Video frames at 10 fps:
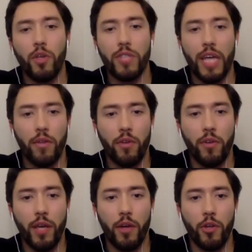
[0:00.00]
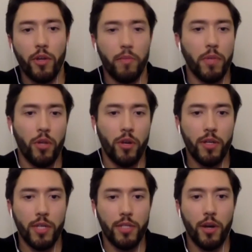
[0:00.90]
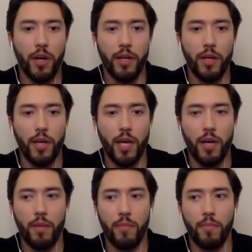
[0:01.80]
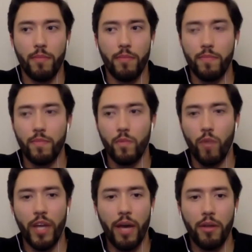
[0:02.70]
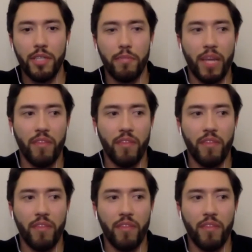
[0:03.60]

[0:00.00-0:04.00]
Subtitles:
download it on your computer to start. Right now it's in beta